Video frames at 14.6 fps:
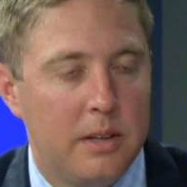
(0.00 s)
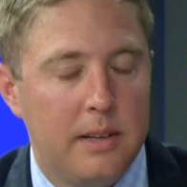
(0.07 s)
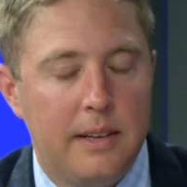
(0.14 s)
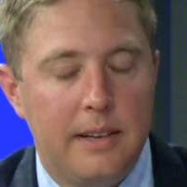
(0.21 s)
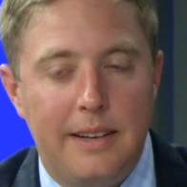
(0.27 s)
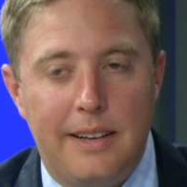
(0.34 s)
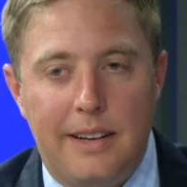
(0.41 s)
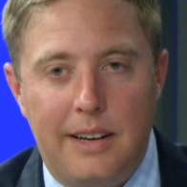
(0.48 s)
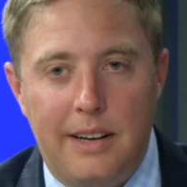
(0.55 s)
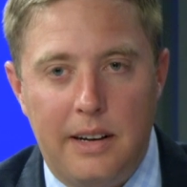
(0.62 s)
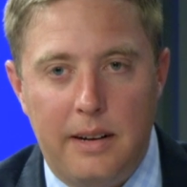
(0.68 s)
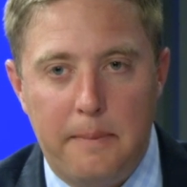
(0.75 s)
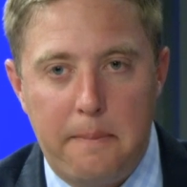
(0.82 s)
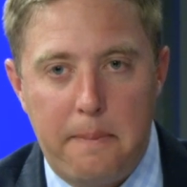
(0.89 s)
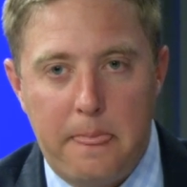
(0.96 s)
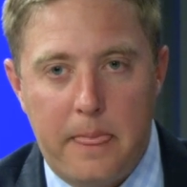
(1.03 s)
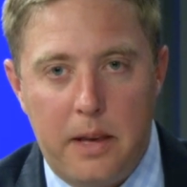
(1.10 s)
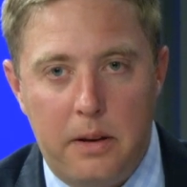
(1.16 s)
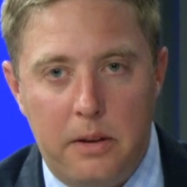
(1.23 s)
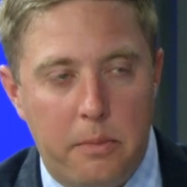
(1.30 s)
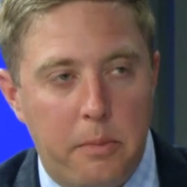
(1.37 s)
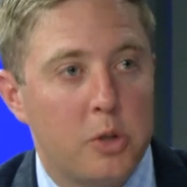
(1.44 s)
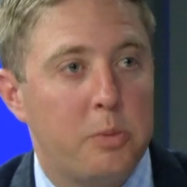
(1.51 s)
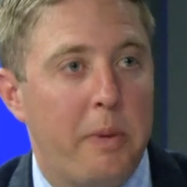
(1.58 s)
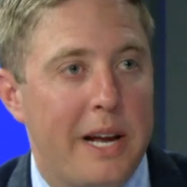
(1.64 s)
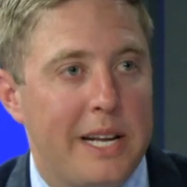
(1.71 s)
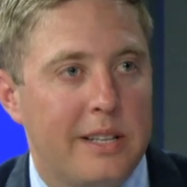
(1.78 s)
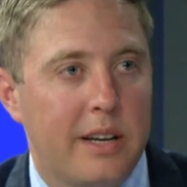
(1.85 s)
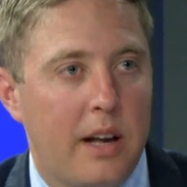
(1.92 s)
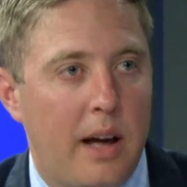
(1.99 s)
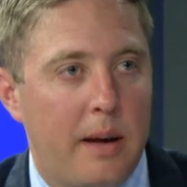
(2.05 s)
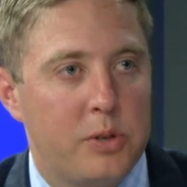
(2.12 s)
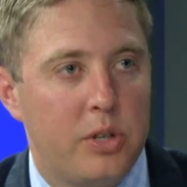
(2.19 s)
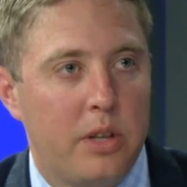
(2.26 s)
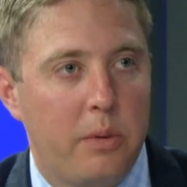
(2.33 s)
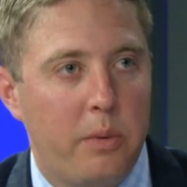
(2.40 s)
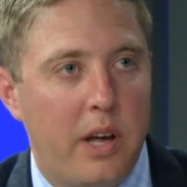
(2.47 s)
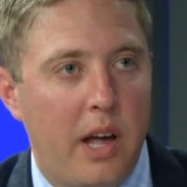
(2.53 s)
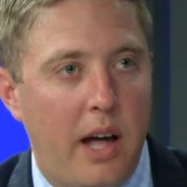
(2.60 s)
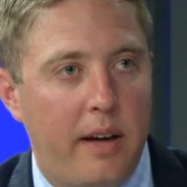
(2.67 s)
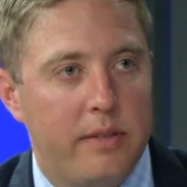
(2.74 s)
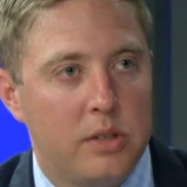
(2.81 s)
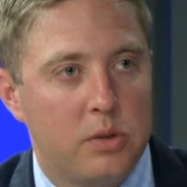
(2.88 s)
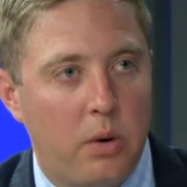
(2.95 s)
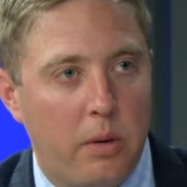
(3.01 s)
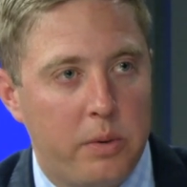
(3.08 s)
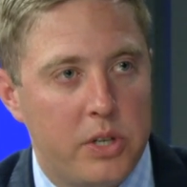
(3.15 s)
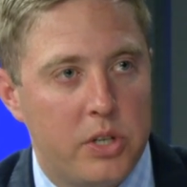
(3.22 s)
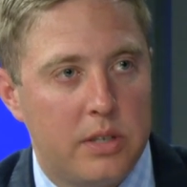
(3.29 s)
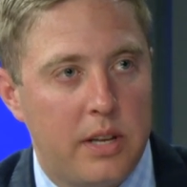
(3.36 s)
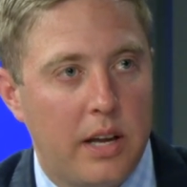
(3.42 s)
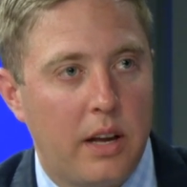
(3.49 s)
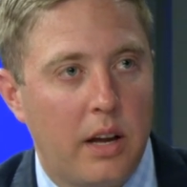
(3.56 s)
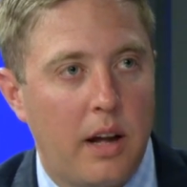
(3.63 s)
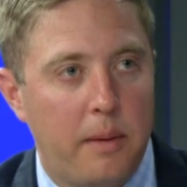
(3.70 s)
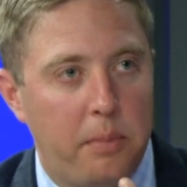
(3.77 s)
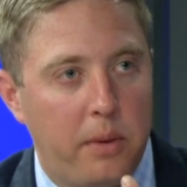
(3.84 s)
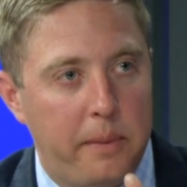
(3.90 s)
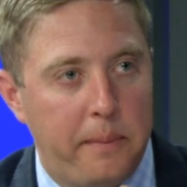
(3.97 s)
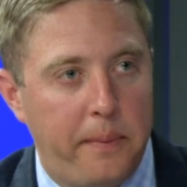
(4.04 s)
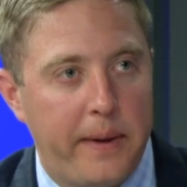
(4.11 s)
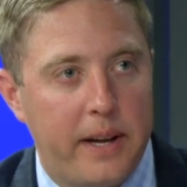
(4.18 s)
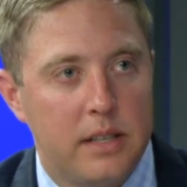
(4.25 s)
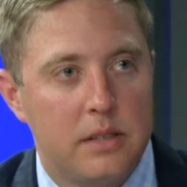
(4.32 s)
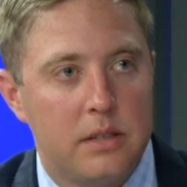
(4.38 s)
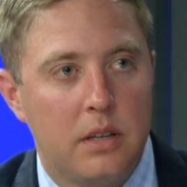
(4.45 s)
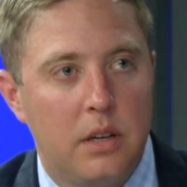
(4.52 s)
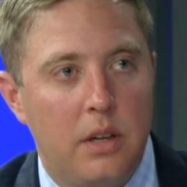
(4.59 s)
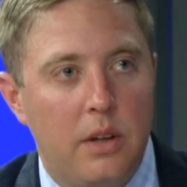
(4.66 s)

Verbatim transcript: All right. Um, the, the most basic option that we have is where we just take a couple implants,